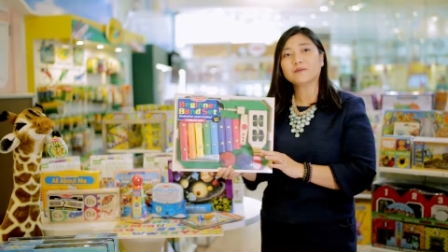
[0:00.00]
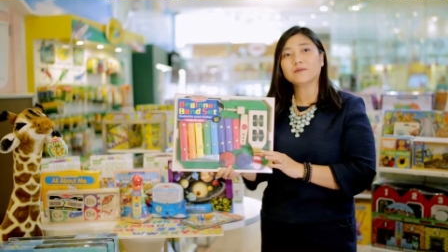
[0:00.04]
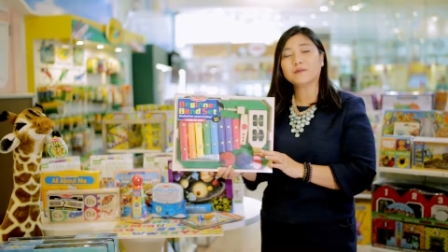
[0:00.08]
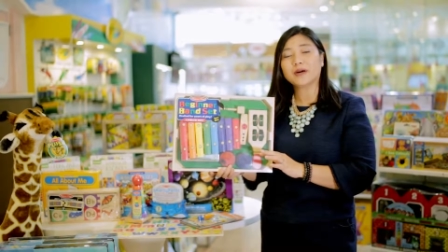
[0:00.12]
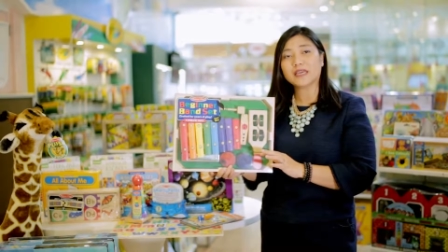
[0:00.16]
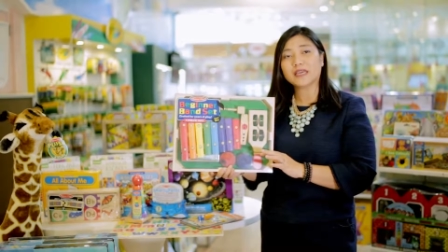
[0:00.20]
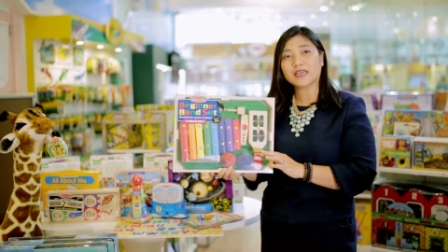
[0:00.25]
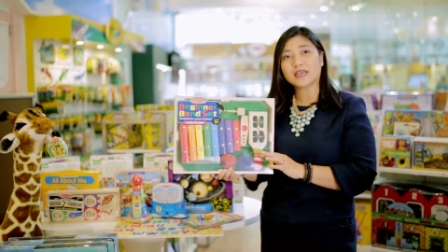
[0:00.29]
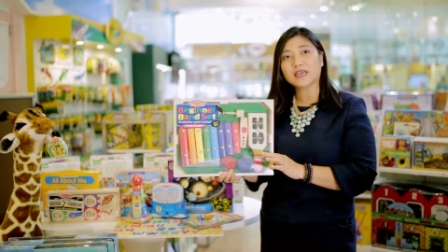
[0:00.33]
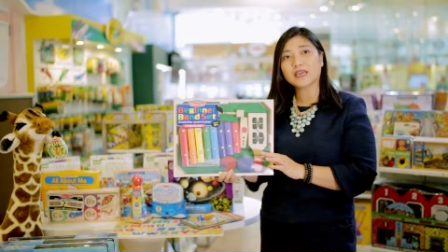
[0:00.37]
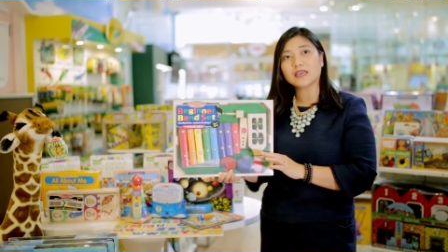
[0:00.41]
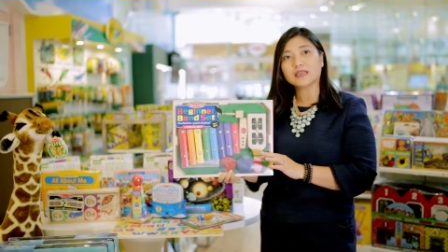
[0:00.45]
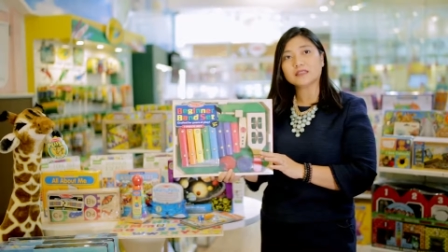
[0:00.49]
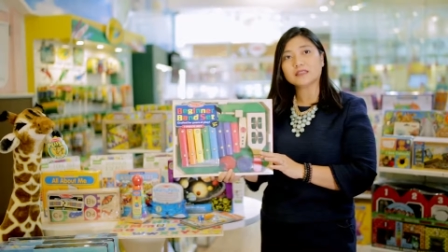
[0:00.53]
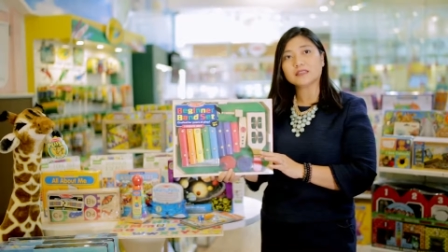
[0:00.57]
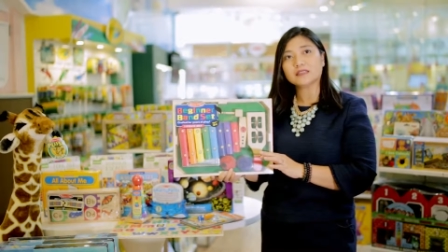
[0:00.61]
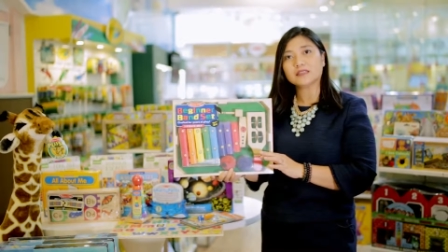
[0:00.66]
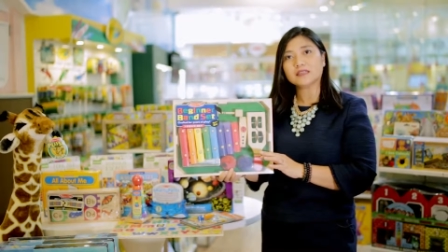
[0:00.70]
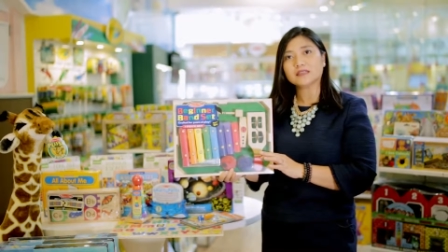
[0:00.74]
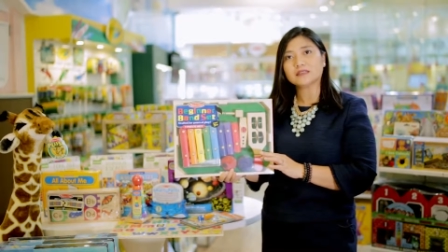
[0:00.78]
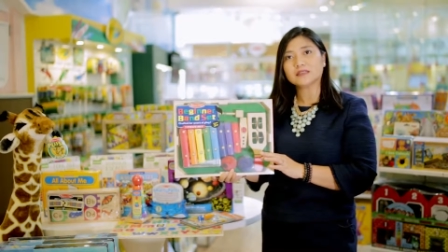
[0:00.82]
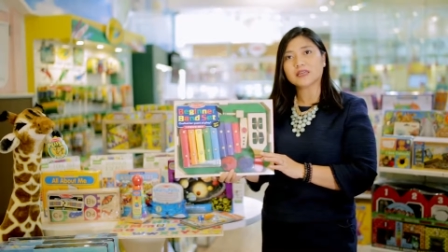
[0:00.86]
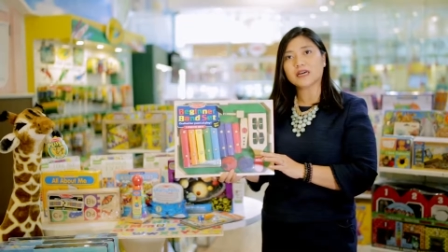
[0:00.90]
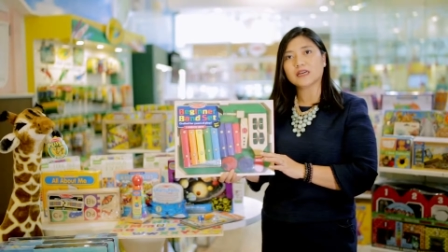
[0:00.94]
my
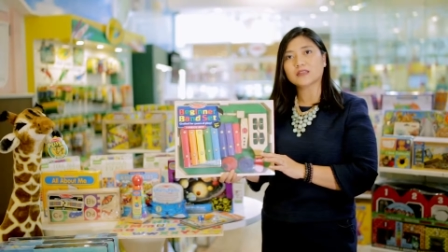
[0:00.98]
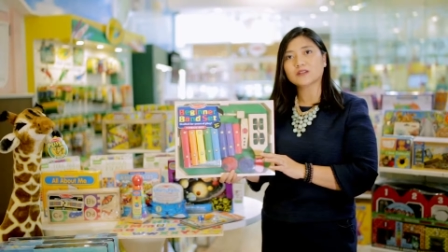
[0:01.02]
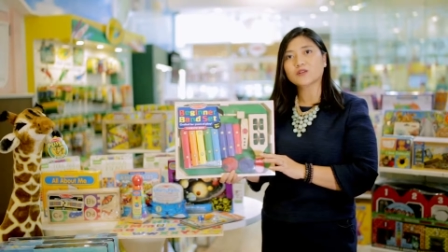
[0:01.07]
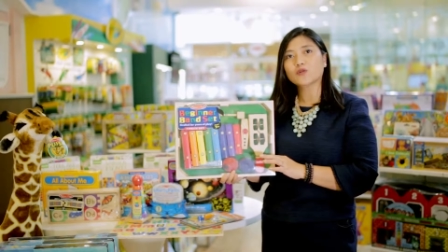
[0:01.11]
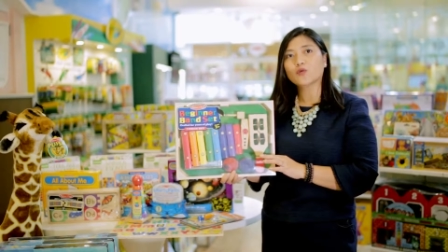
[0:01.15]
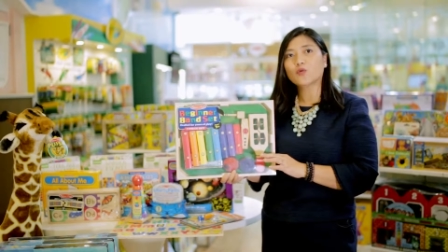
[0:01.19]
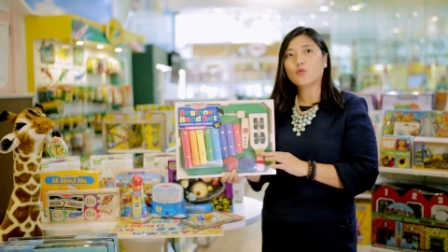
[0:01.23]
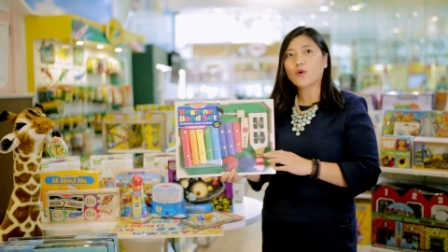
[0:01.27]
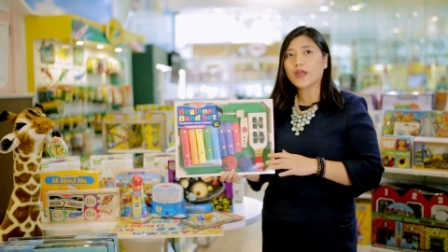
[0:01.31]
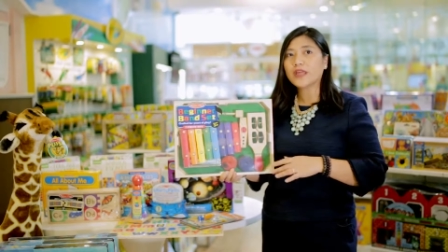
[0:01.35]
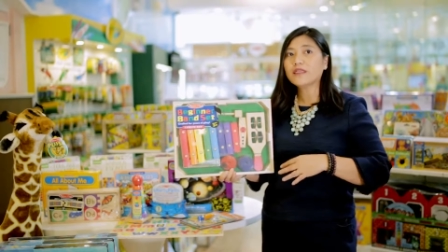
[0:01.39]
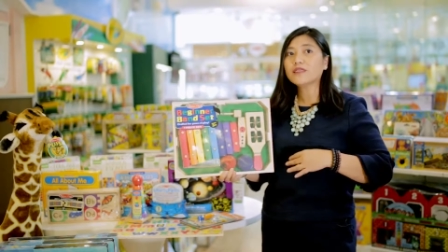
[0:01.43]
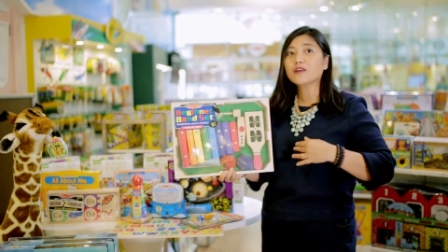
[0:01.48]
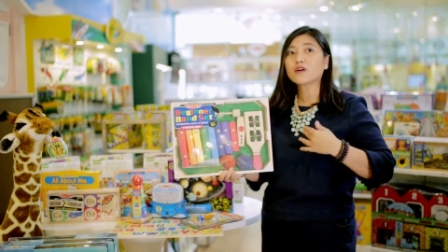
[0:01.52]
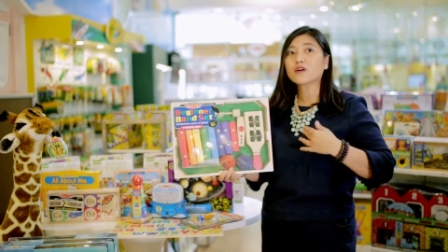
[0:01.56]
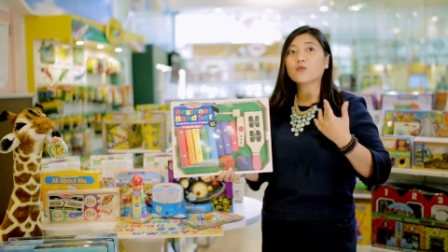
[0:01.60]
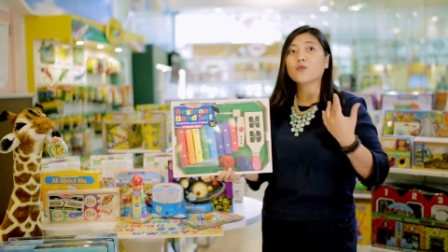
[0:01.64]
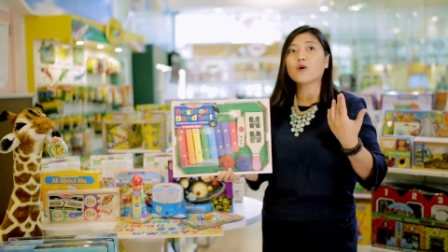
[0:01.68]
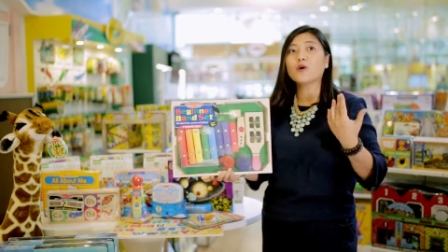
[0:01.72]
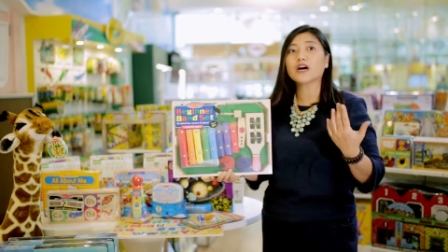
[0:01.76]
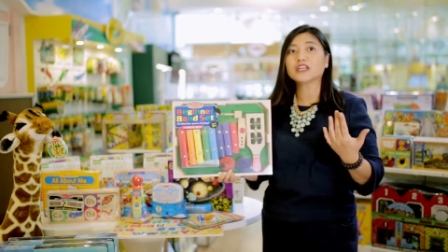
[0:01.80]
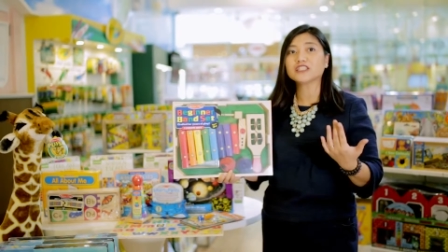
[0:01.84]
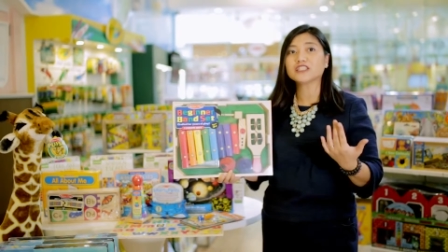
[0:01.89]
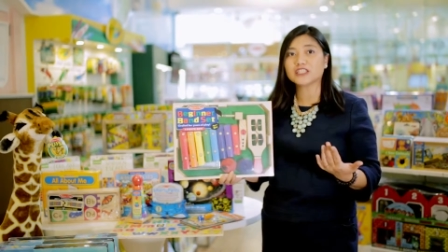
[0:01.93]
kids is that when they're
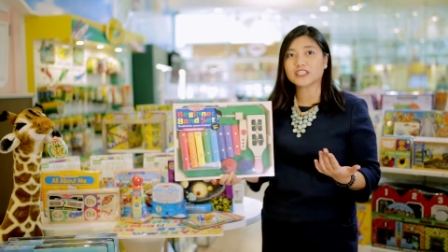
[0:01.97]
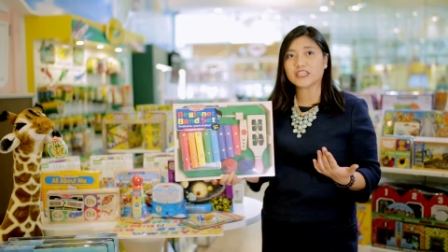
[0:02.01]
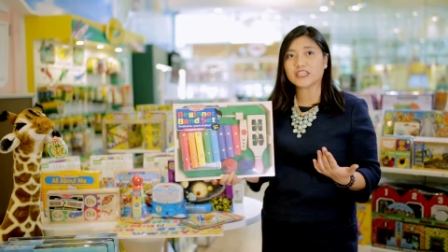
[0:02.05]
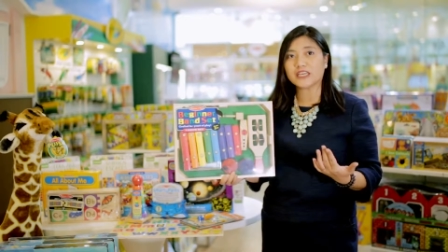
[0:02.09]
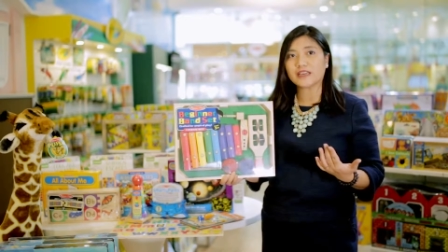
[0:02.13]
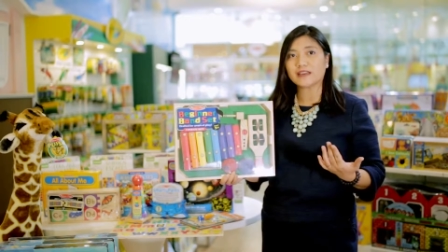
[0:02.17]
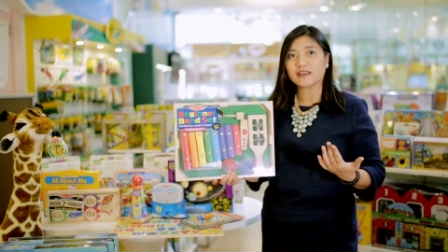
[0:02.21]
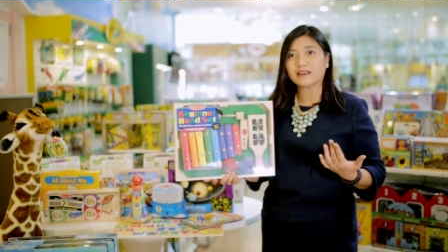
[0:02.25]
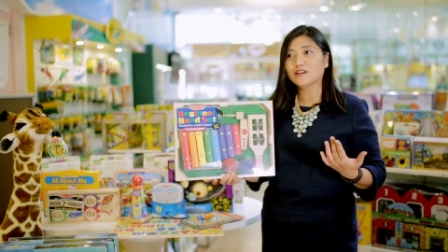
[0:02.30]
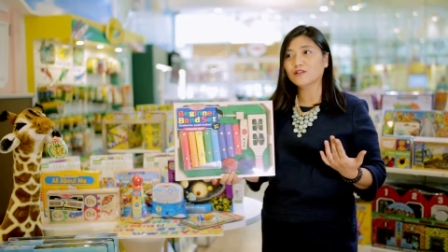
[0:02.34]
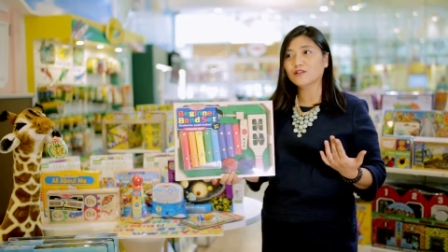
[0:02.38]
watching,